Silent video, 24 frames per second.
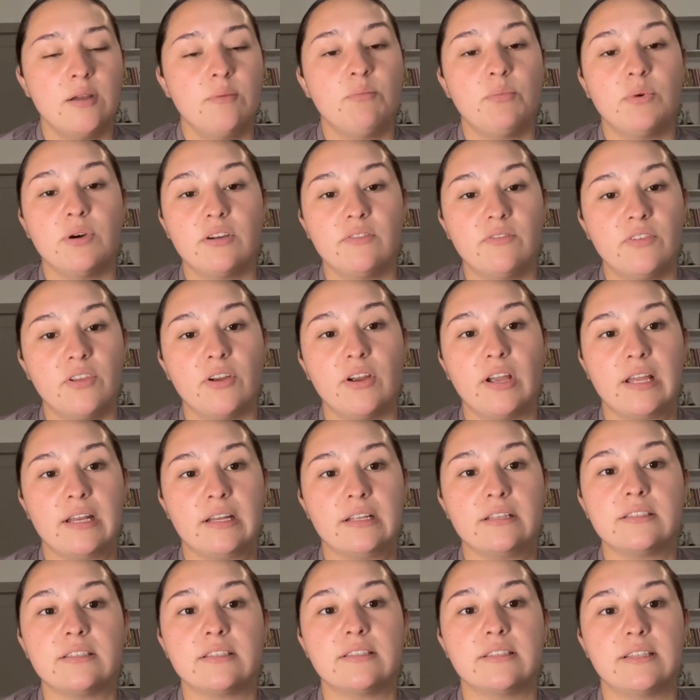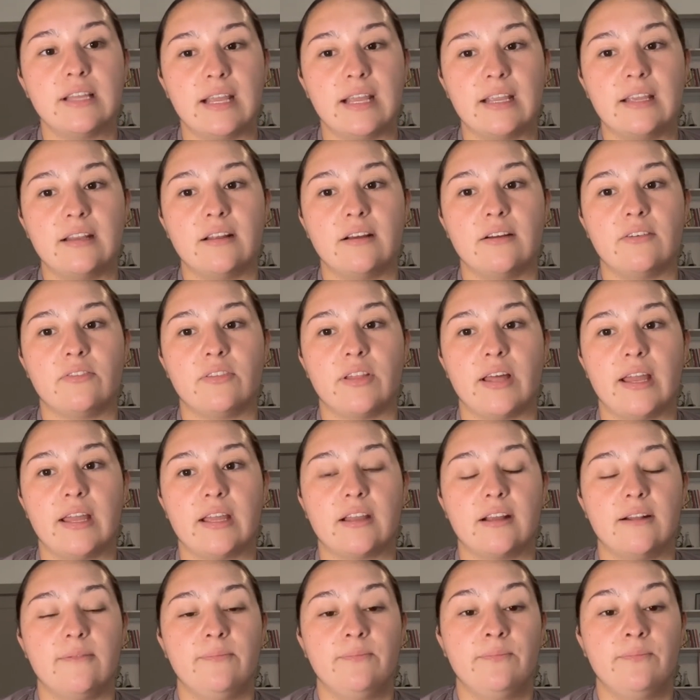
But if you're in a state of like,